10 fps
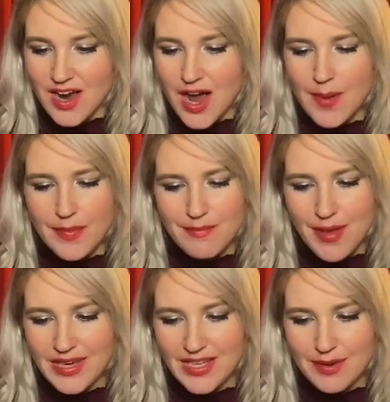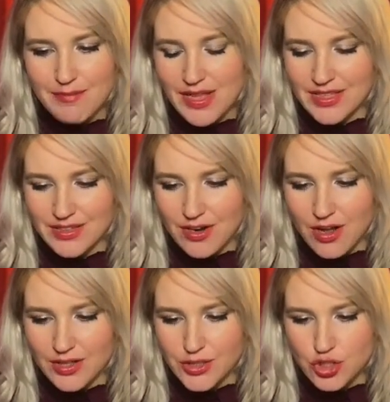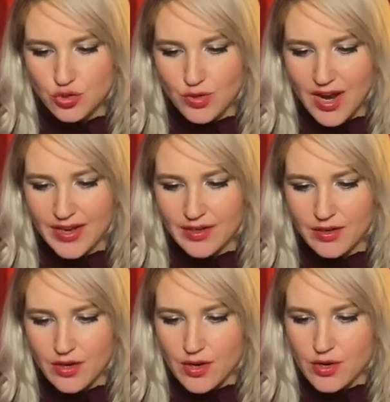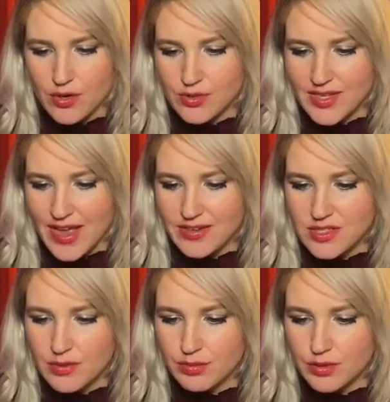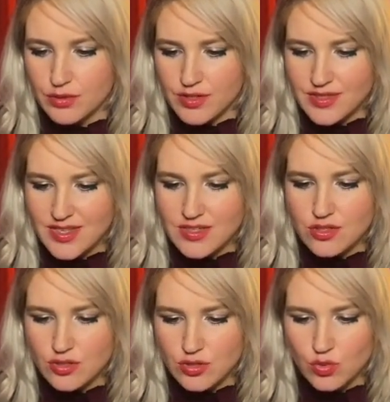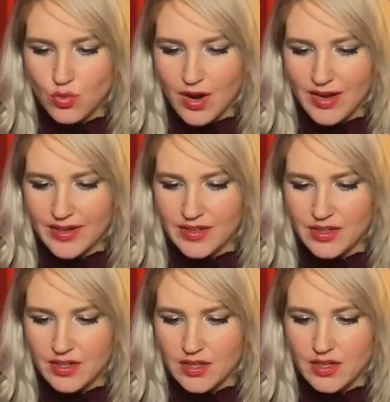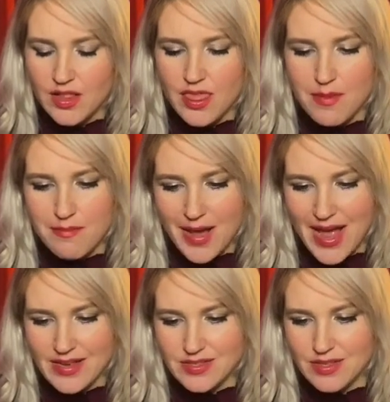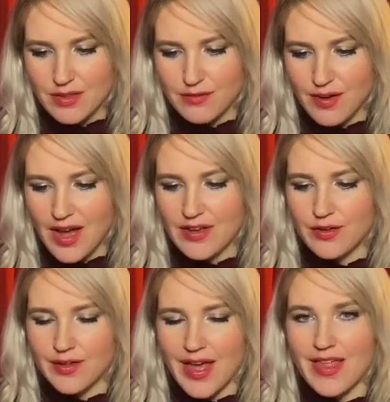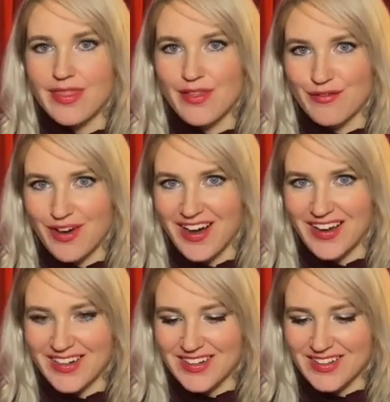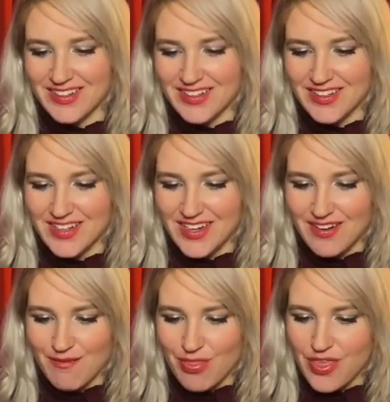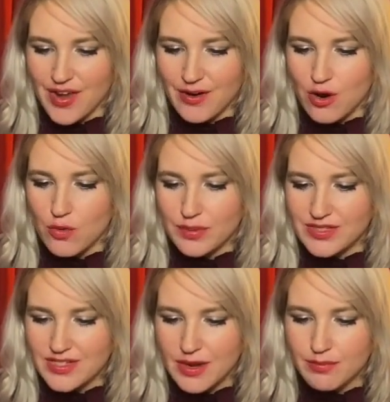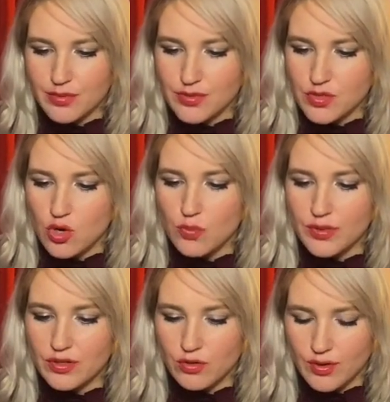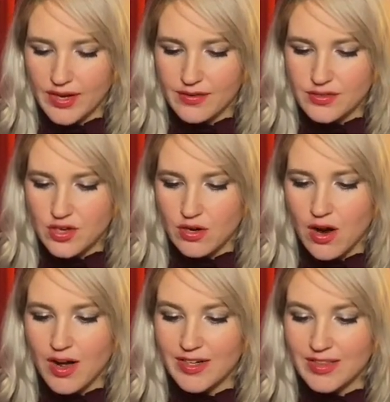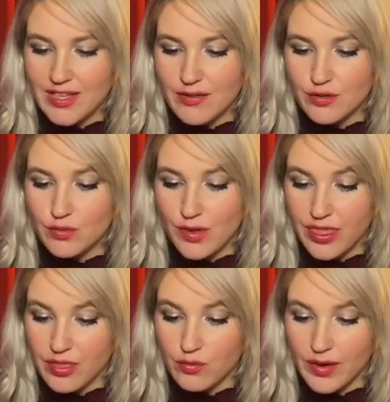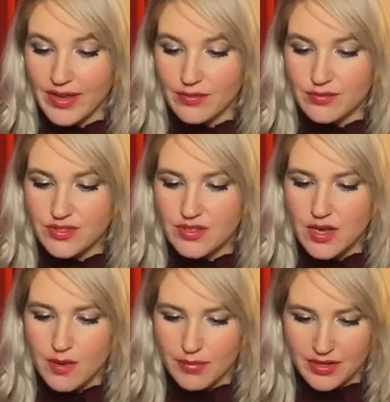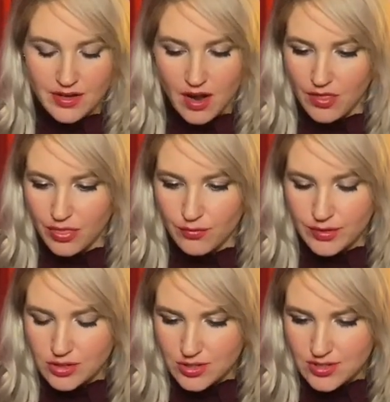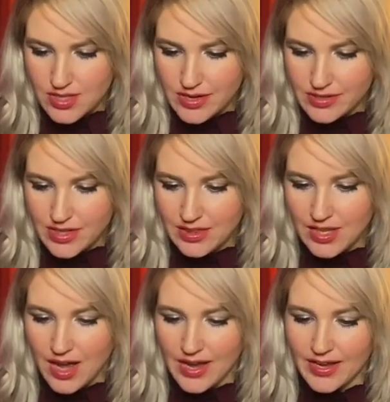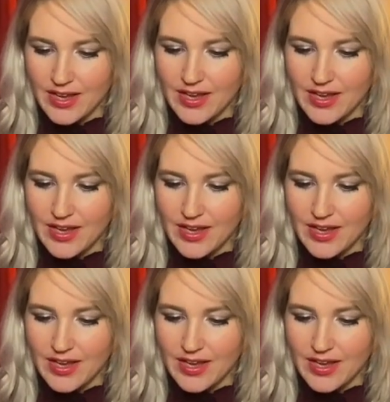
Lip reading: up many a melancholy shrine whose entablures intertwine the mask, the vial, and the vine. There open temples, open graves are on a level with the waves, but not the riches there that lie